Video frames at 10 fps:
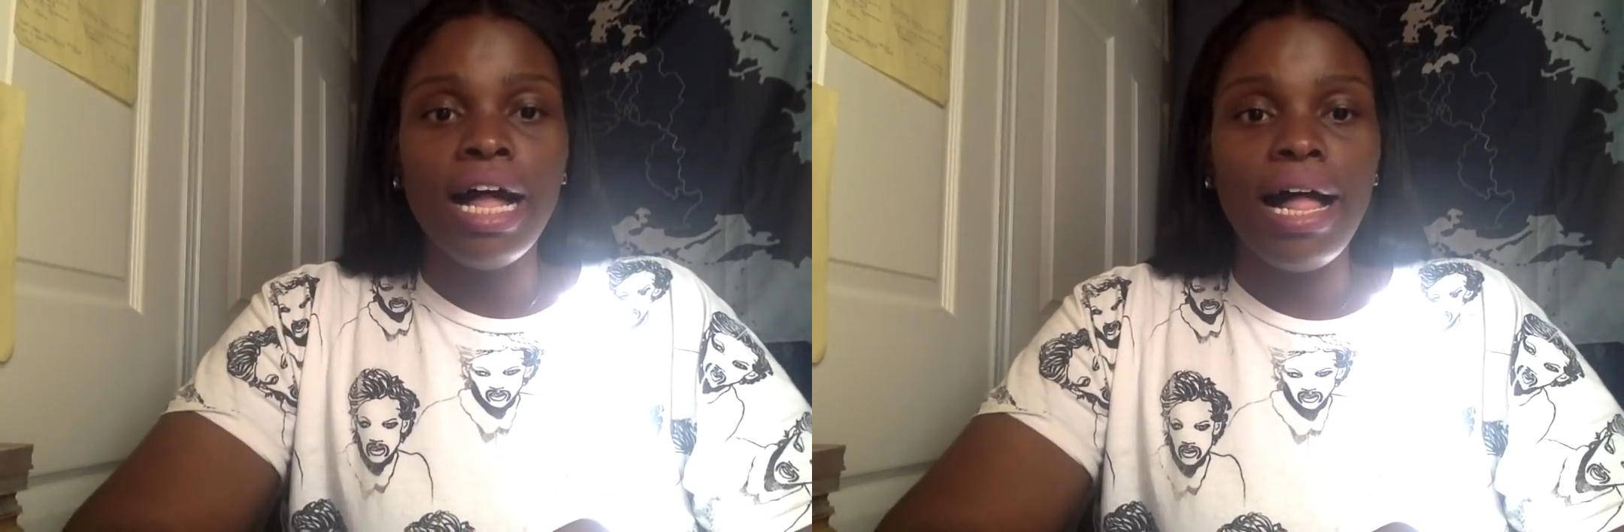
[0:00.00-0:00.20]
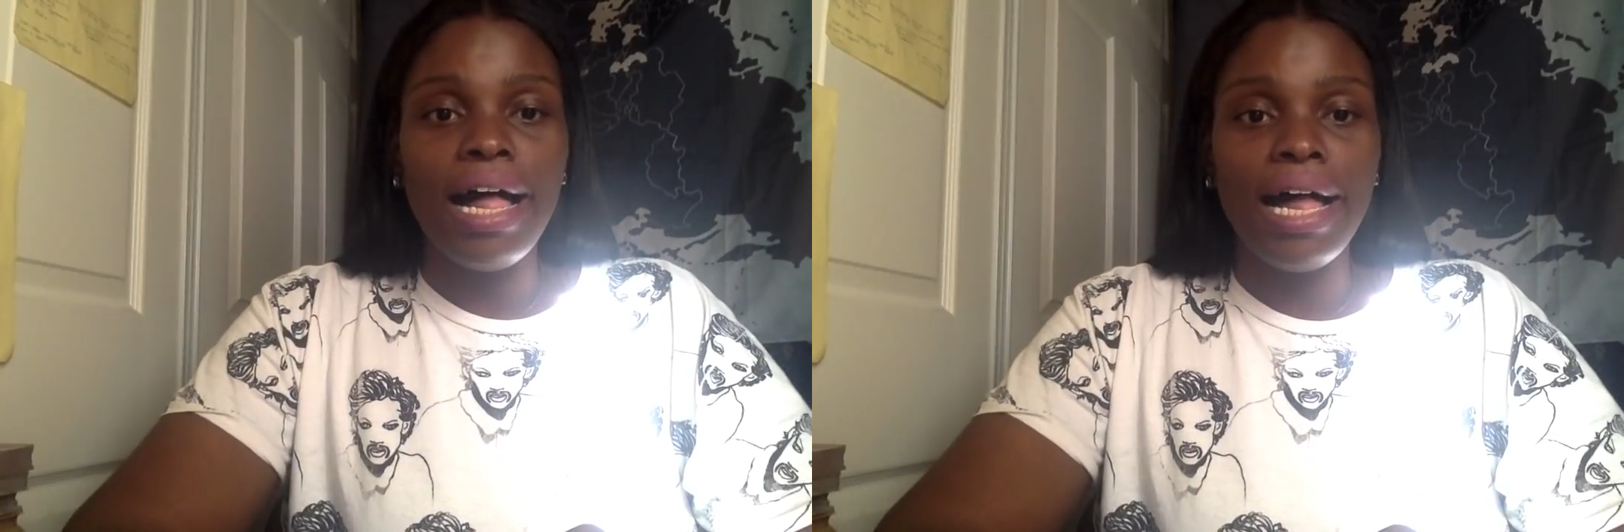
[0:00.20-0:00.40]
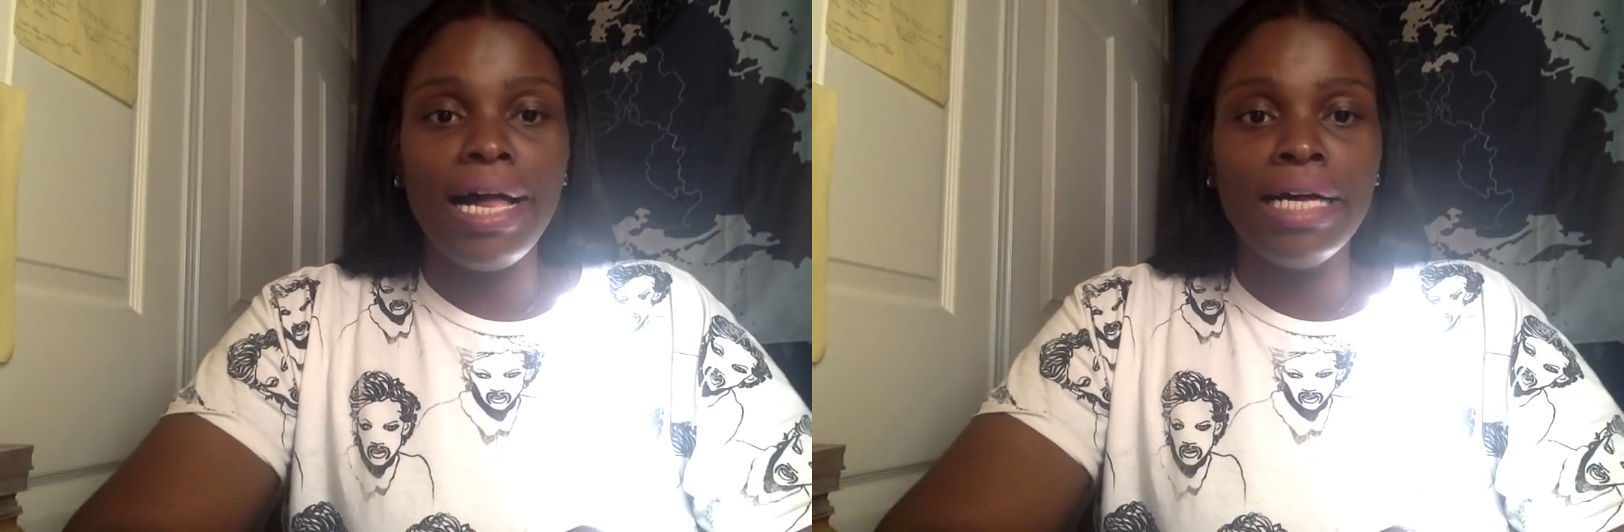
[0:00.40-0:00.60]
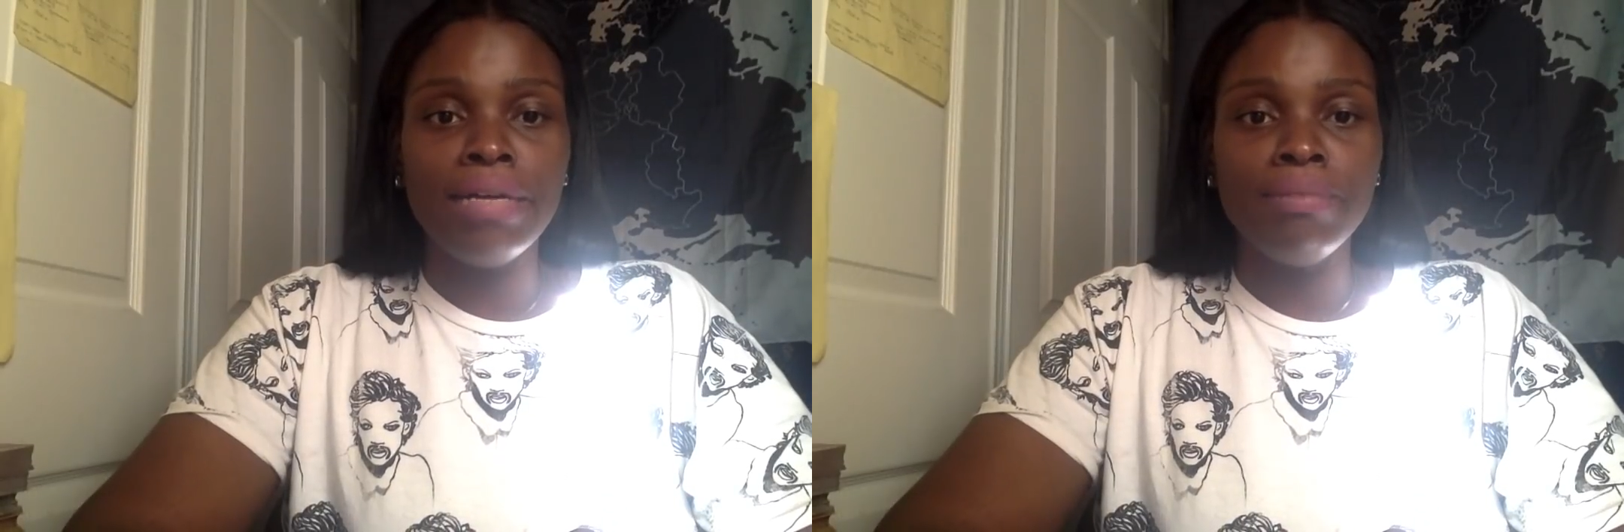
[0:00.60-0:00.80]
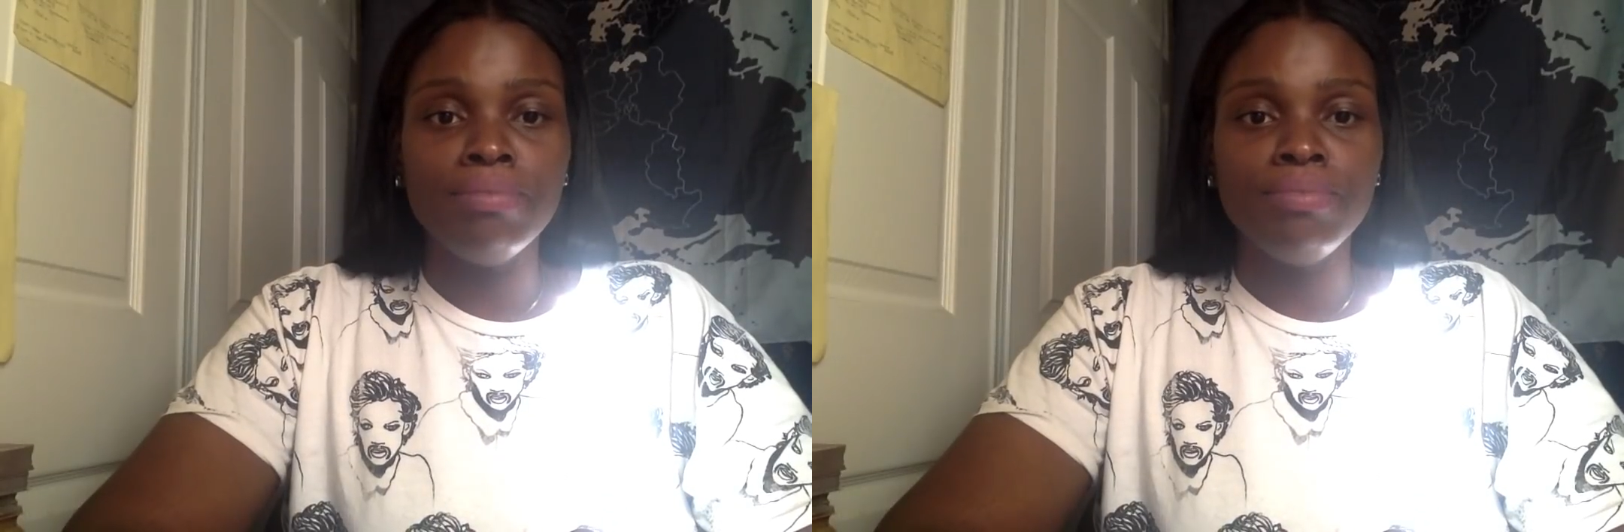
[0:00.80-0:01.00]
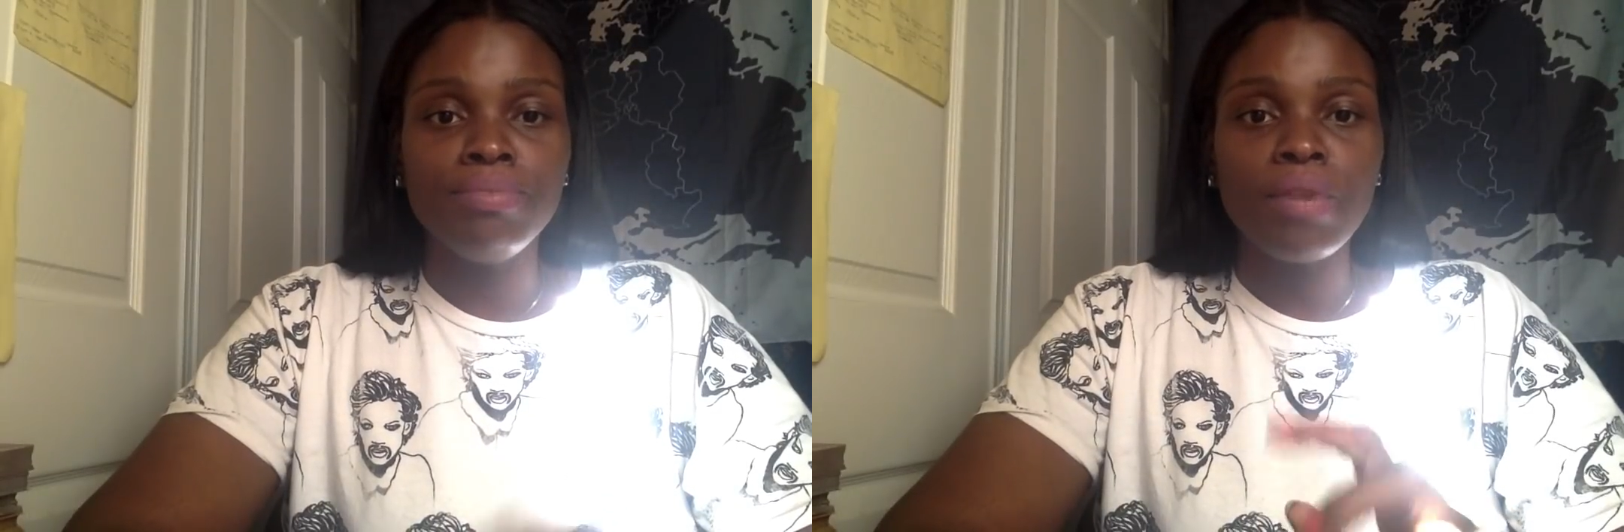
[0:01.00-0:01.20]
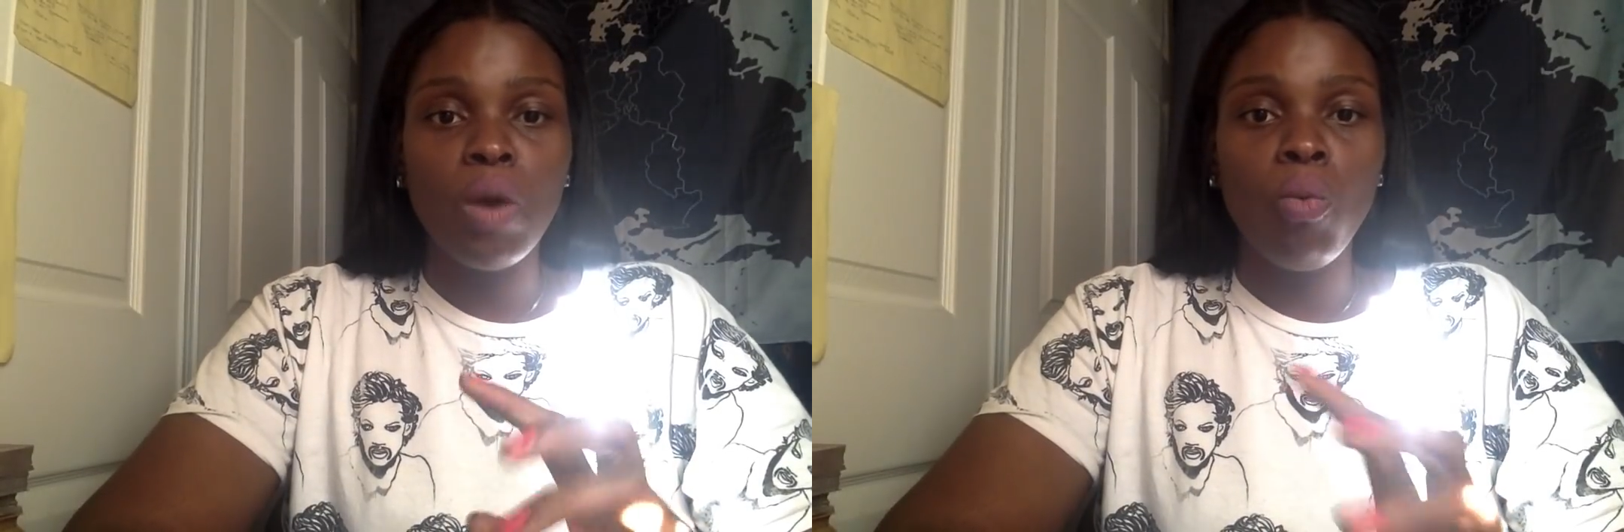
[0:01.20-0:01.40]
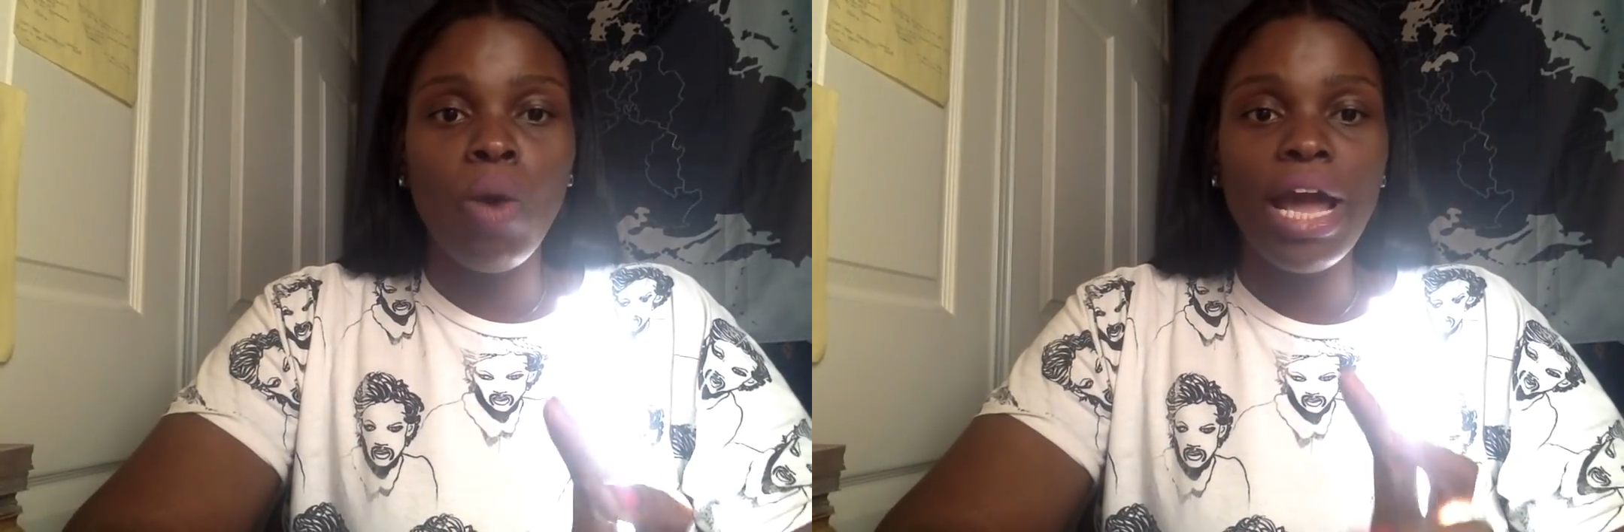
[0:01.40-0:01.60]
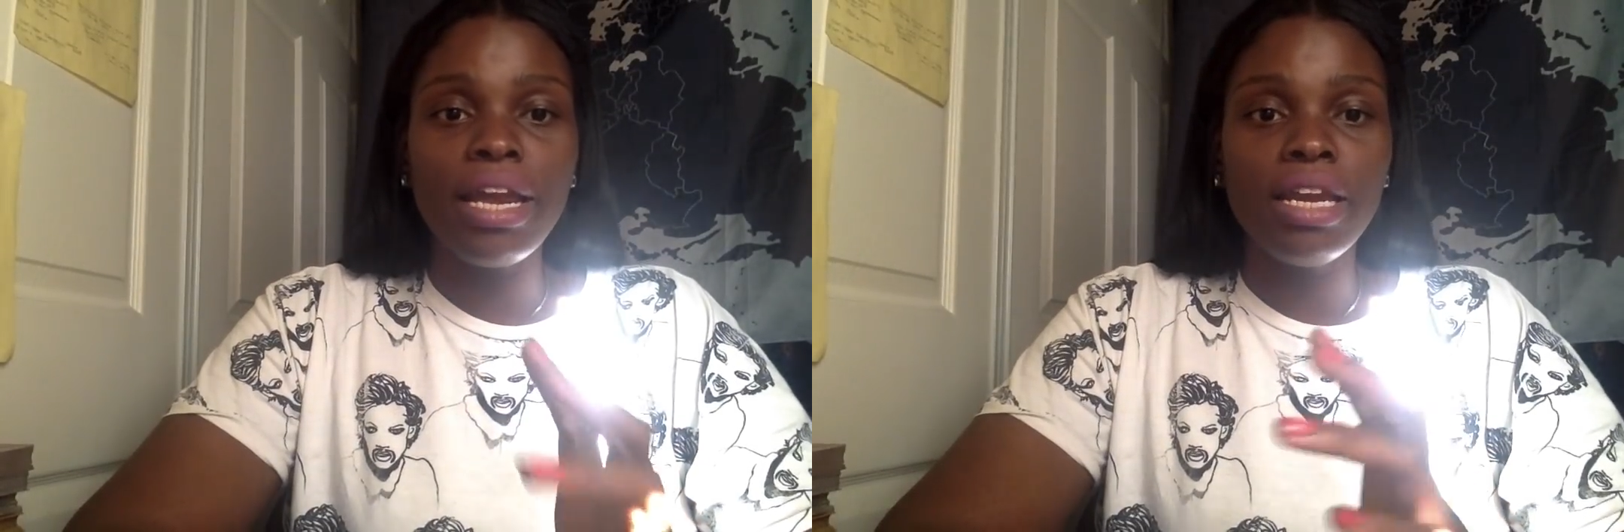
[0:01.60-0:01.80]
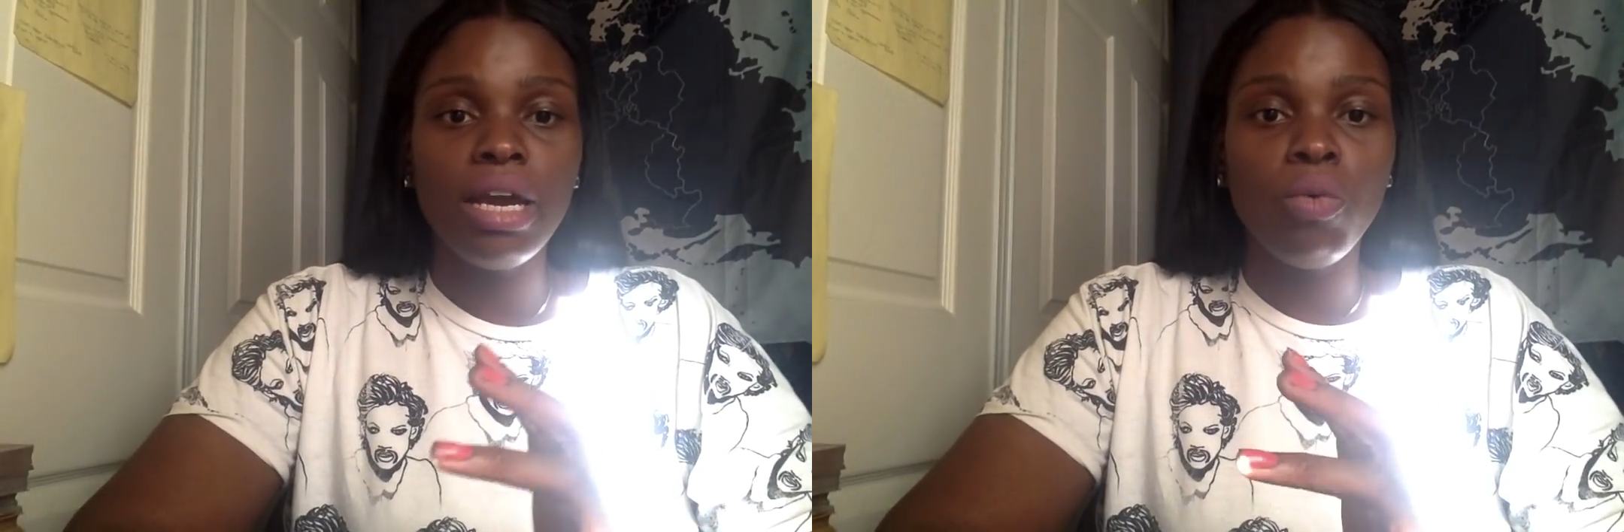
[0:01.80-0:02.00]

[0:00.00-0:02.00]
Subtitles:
when